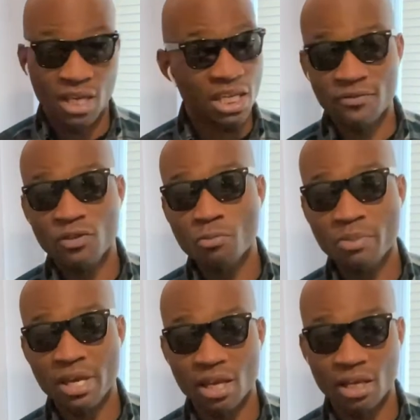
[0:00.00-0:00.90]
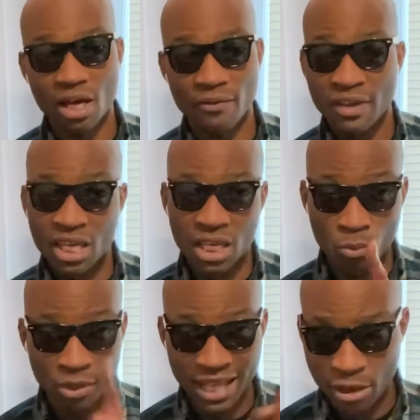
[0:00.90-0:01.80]
if you big enough, him
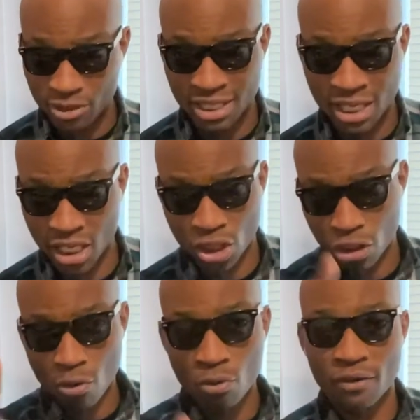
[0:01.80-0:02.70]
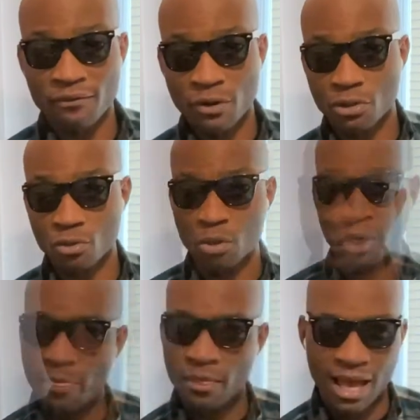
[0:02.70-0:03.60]
without sin, throw the first one.